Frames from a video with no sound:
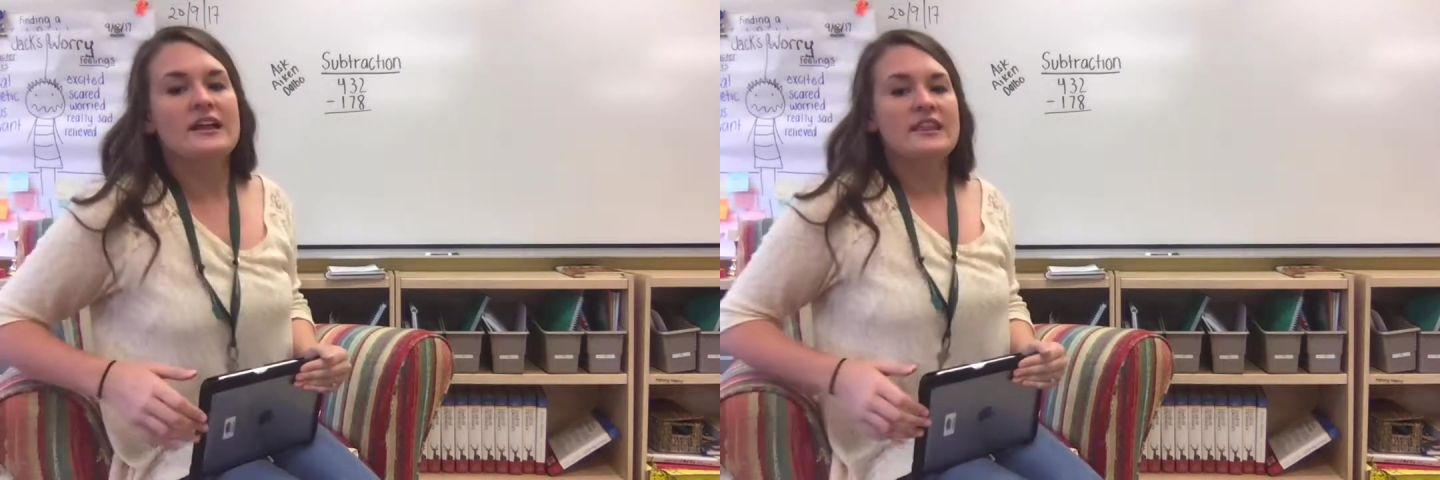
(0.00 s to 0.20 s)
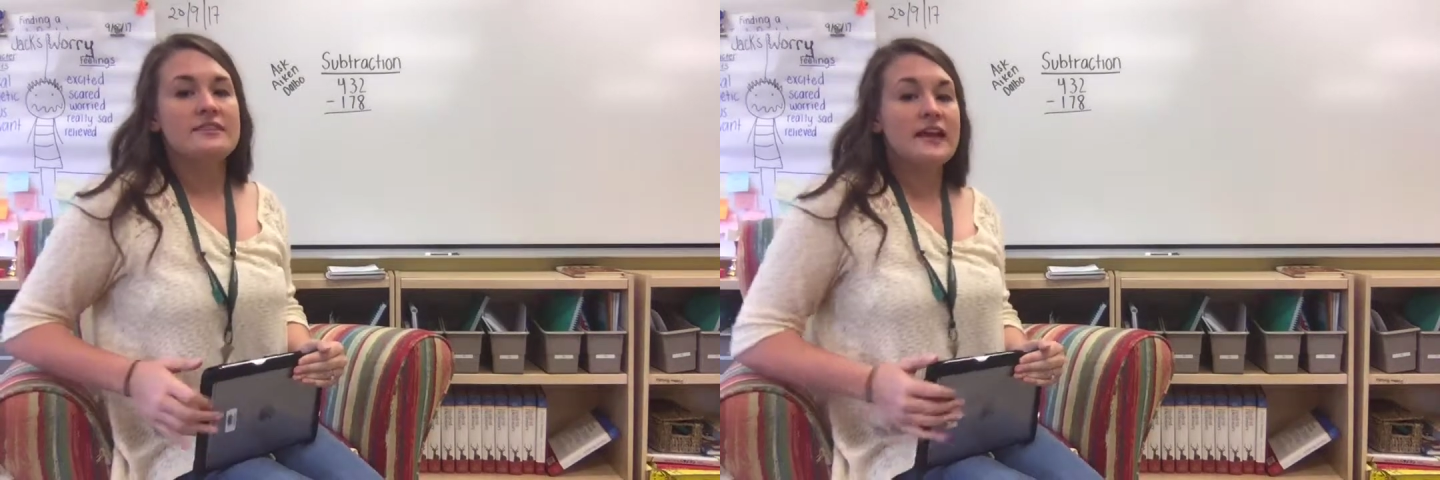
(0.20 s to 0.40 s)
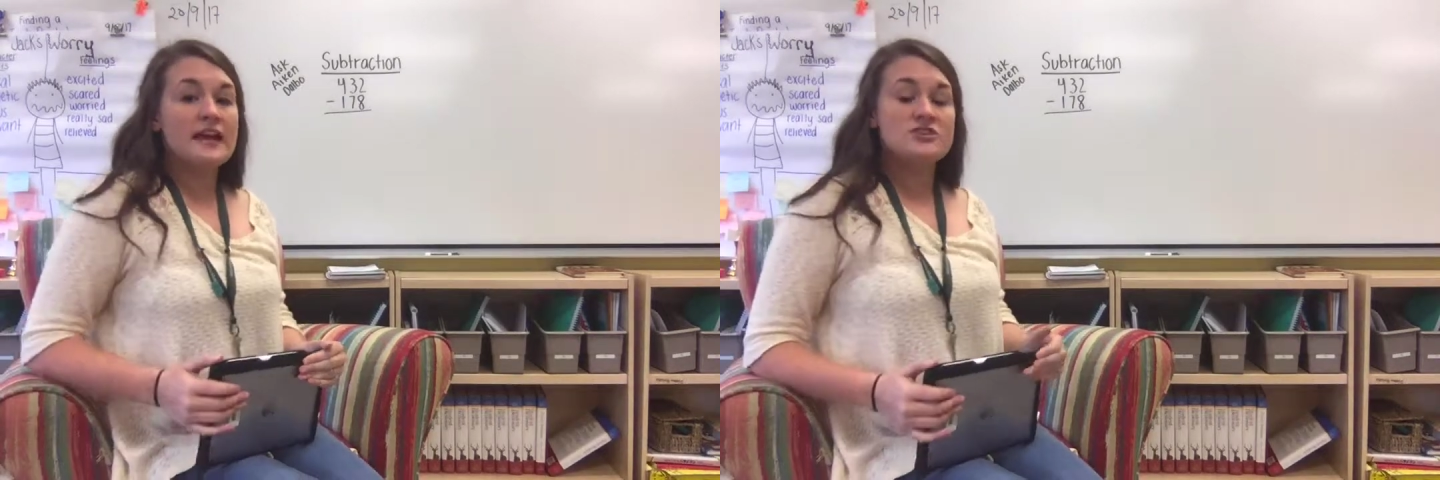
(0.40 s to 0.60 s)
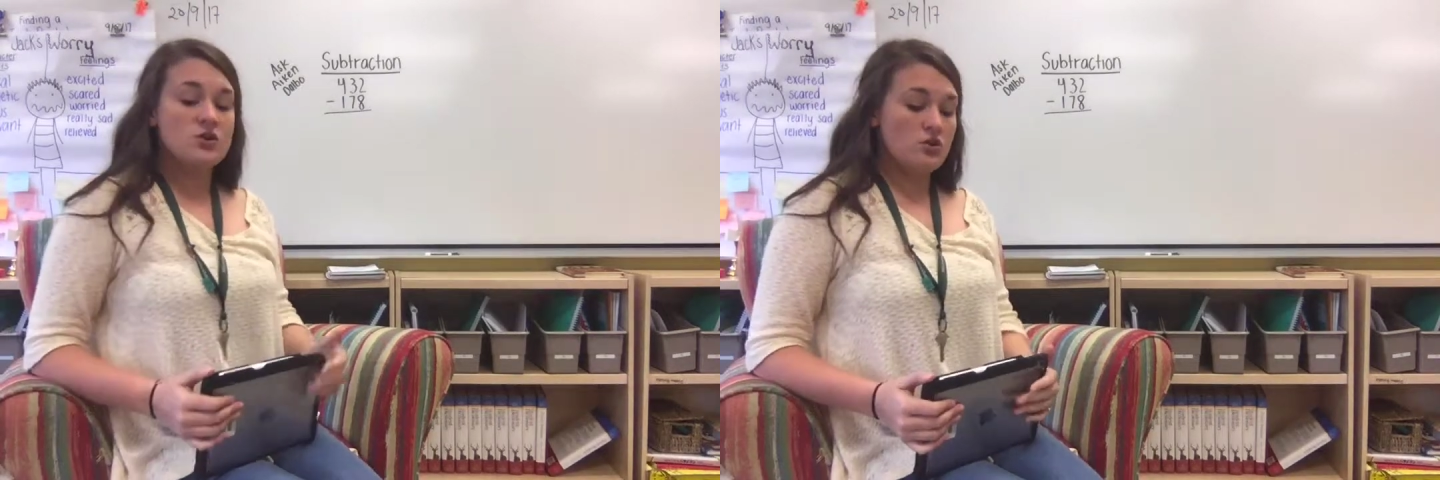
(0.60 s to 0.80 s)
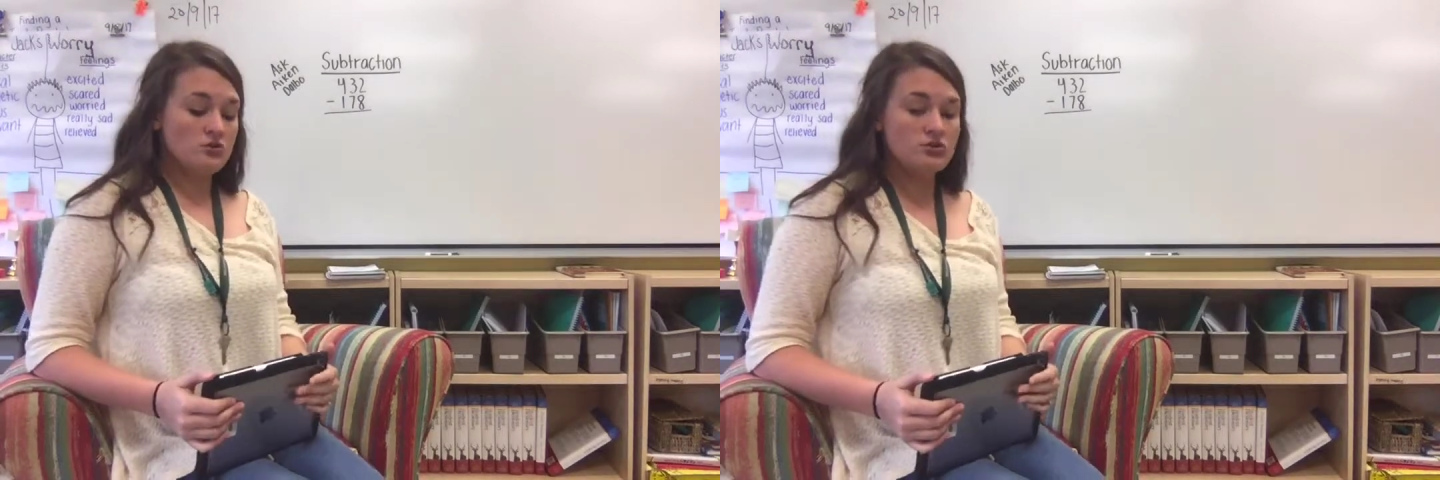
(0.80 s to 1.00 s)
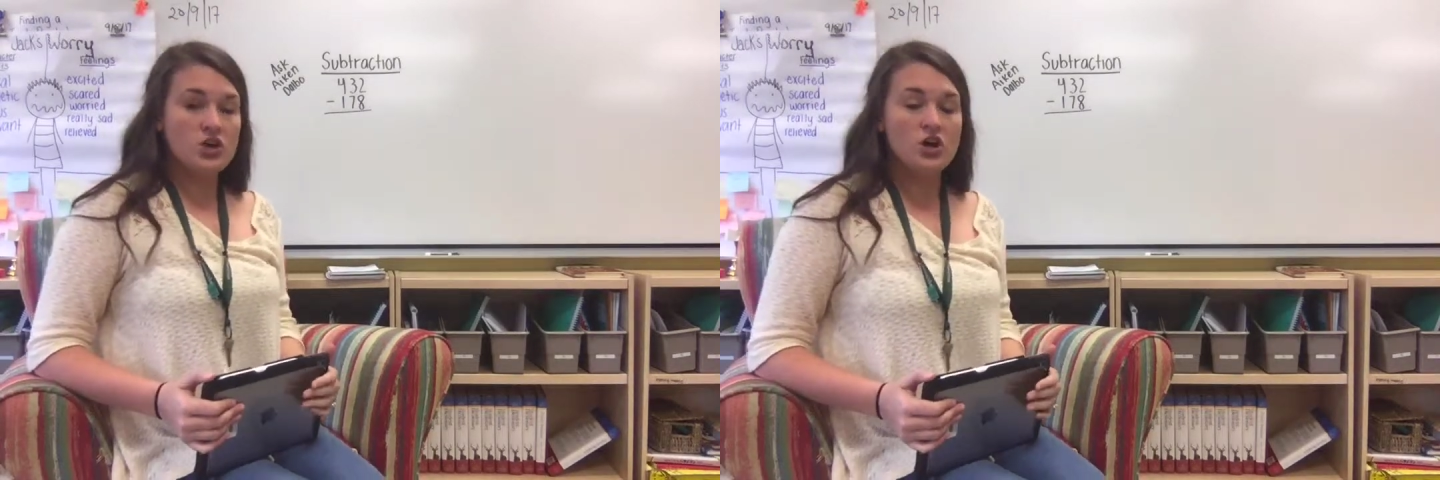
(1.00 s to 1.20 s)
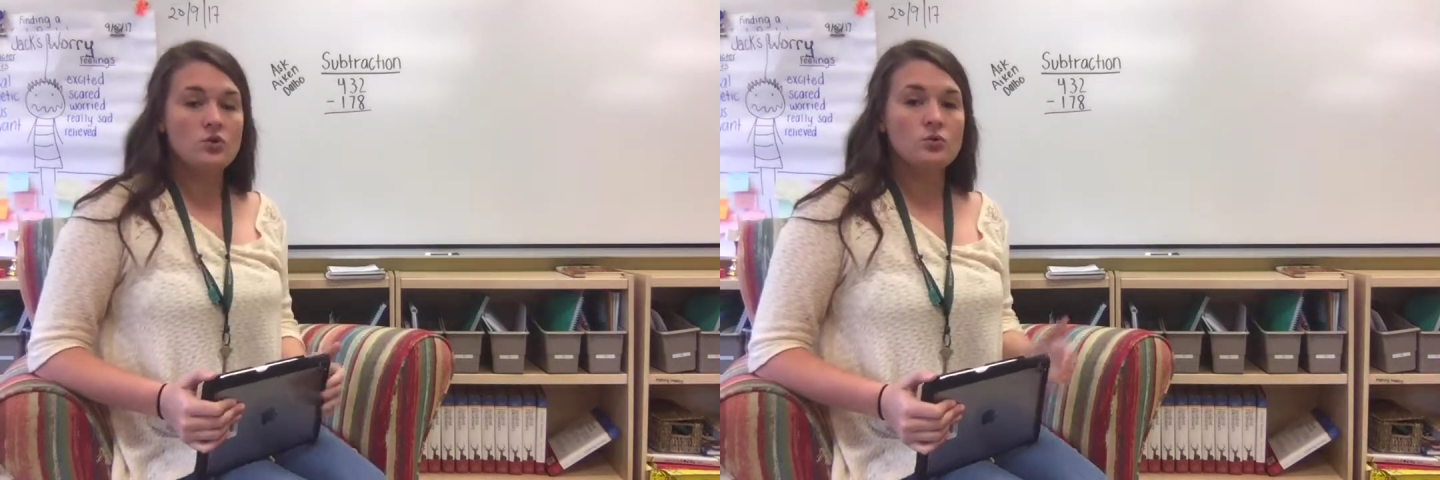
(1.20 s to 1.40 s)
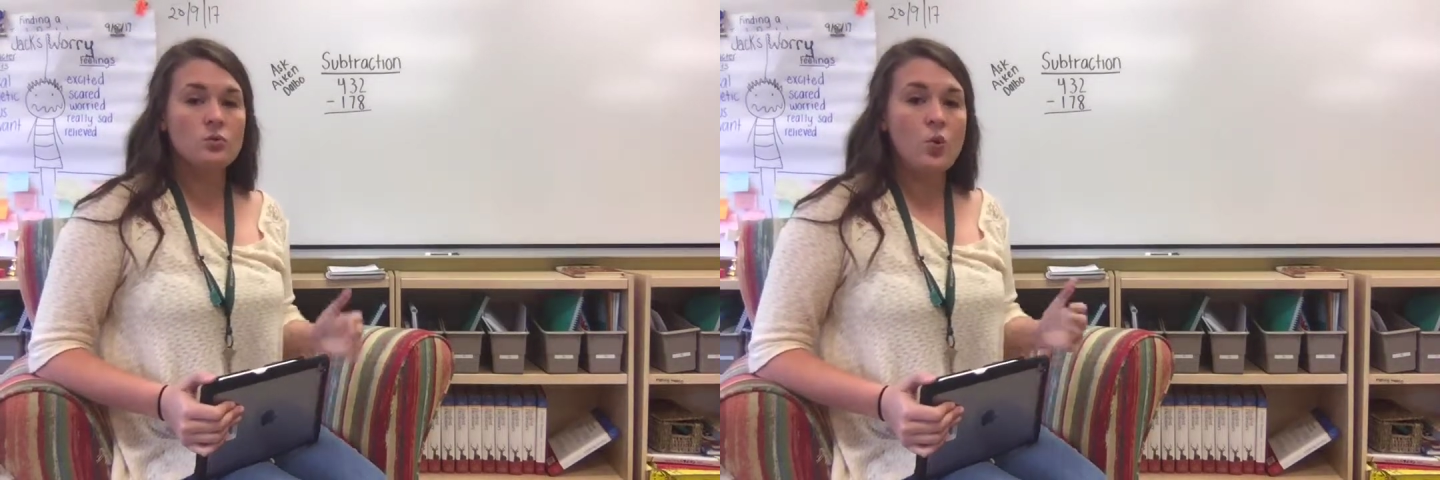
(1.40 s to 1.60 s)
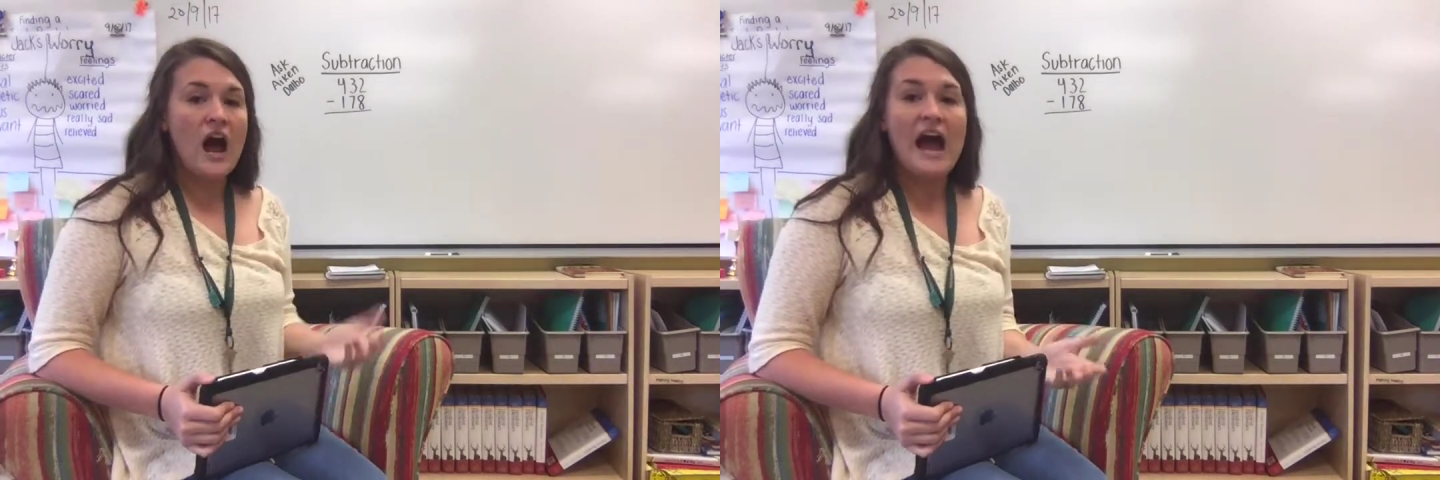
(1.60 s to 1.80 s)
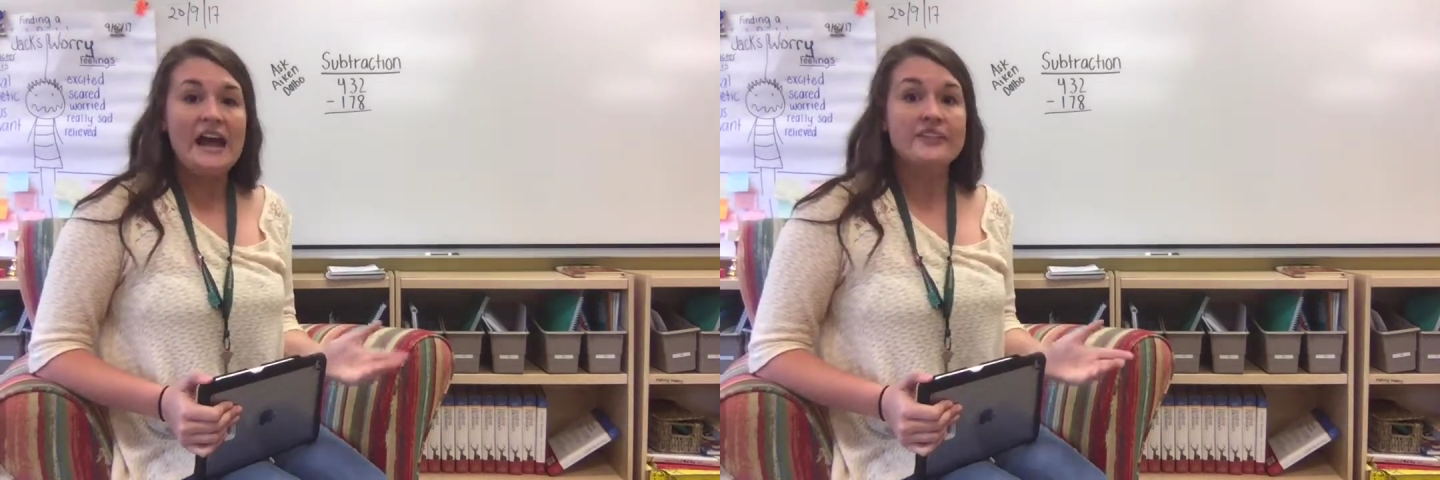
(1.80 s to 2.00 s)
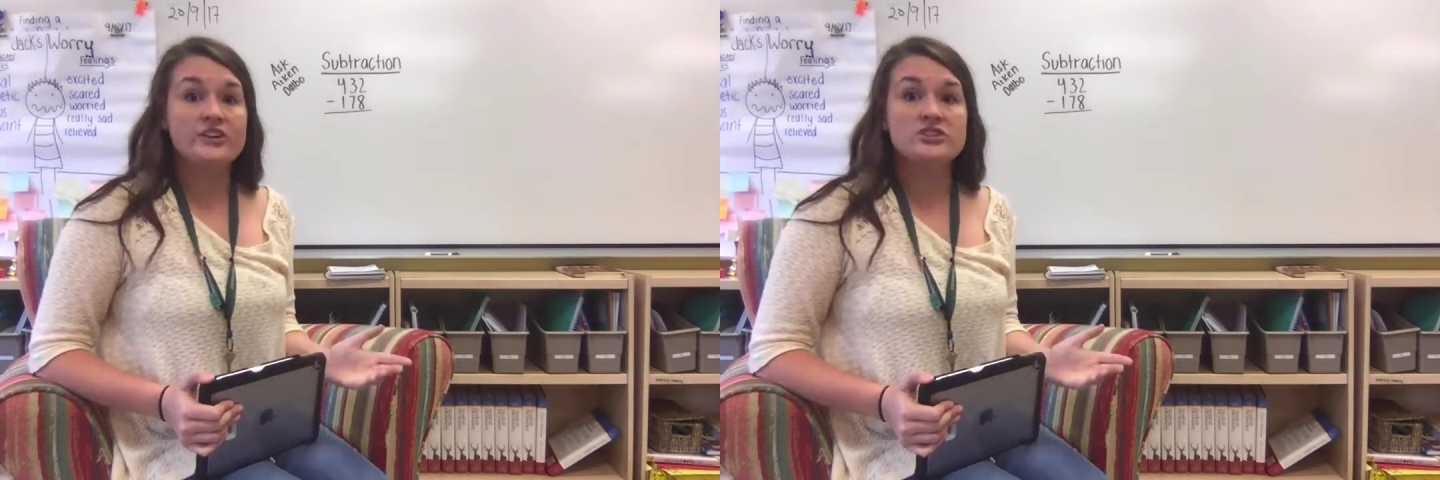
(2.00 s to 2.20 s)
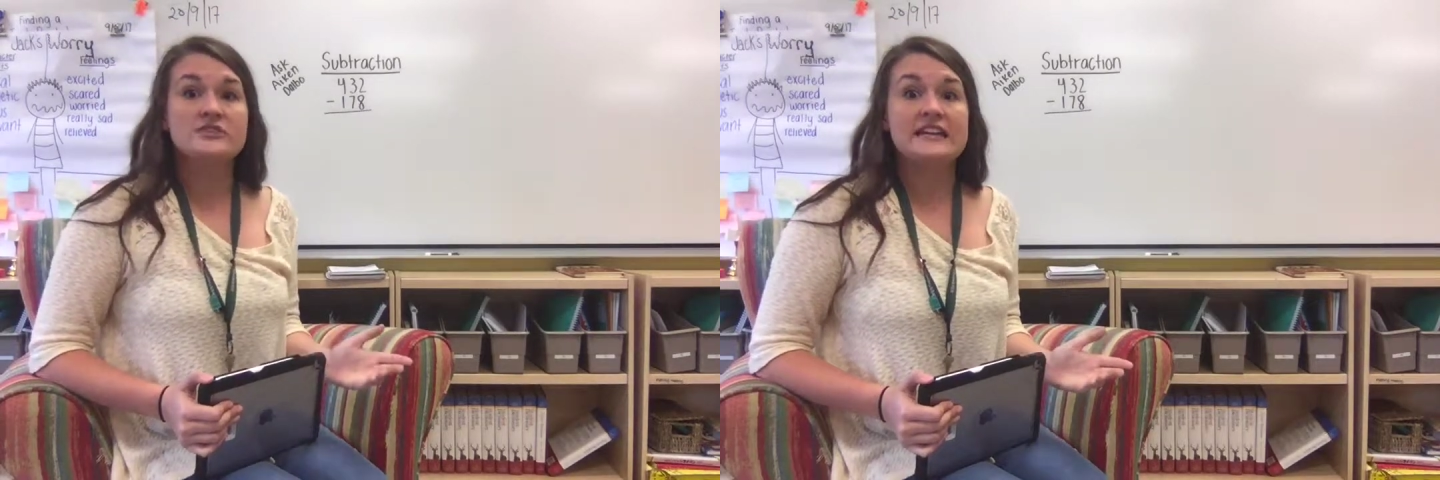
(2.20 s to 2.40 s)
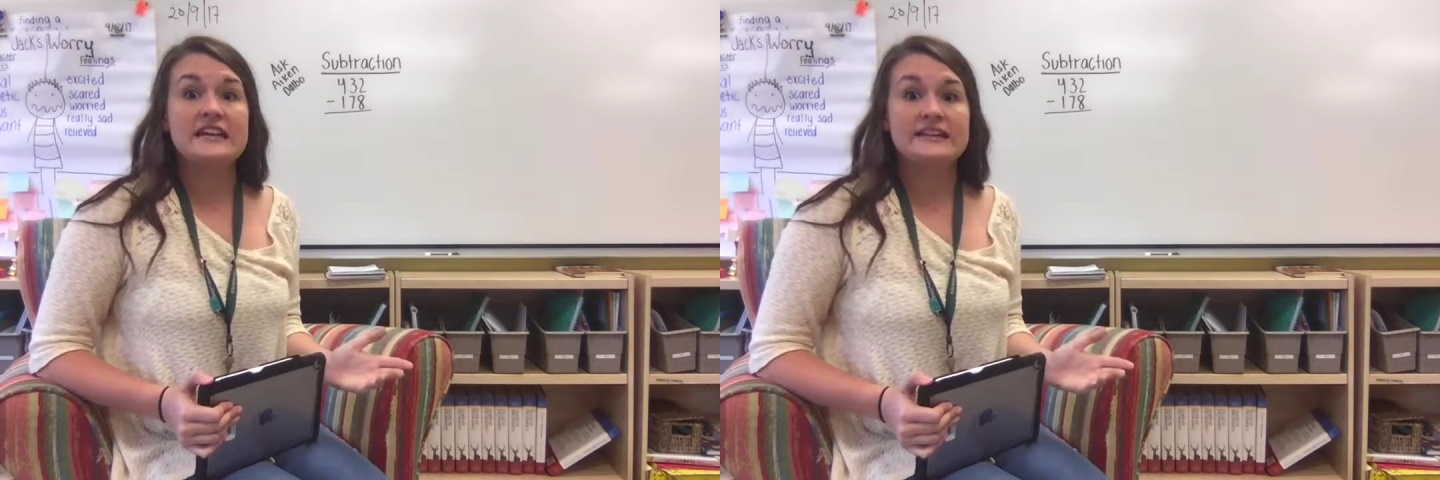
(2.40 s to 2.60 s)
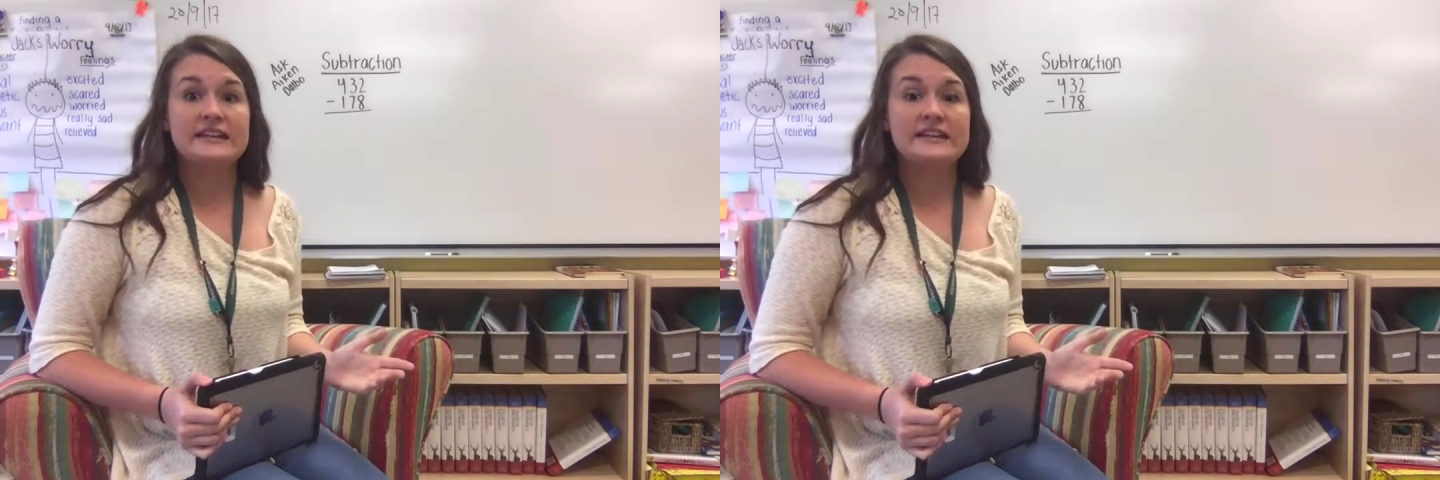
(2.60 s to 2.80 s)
they don't know why they're doing anything.